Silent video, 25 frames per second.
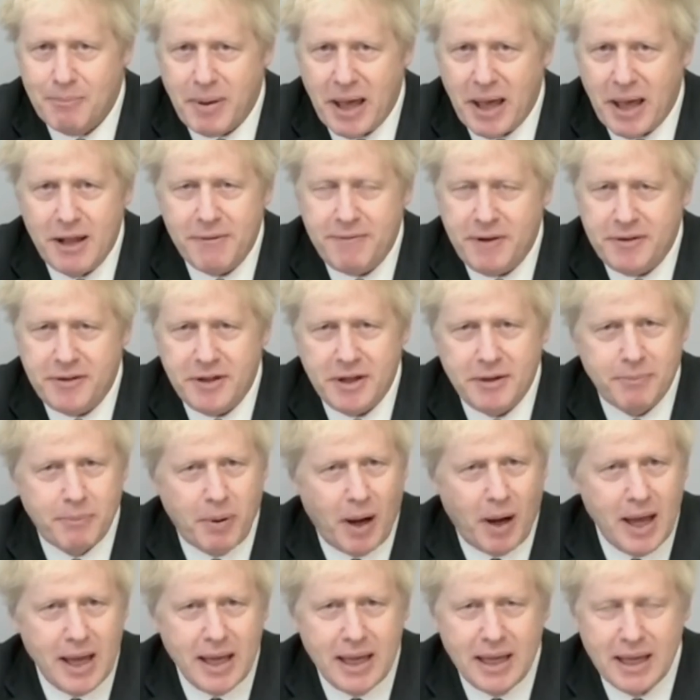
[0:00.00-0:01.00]
benefited
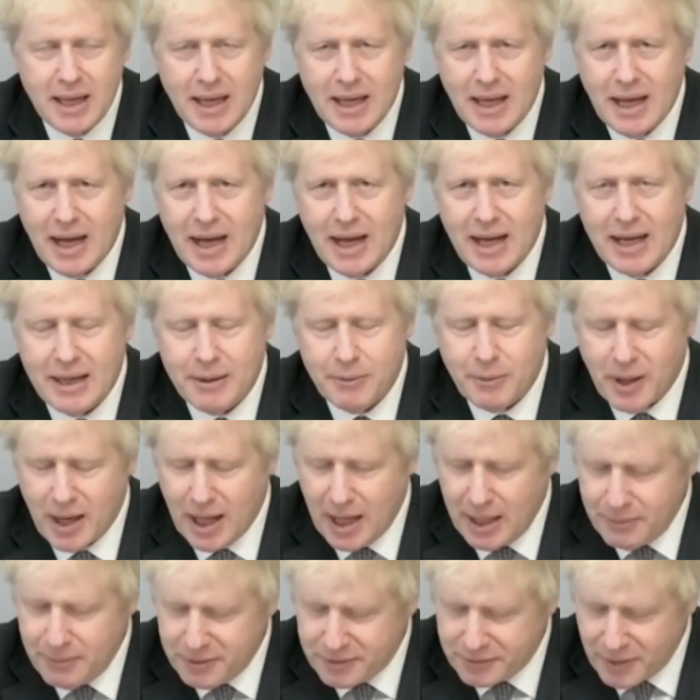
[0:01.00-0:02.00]
by
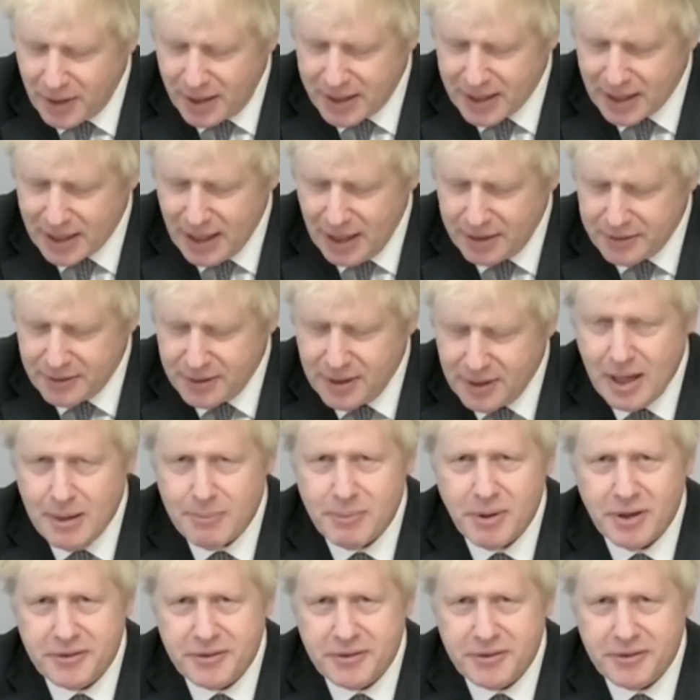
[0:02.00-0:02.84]
when I was running London,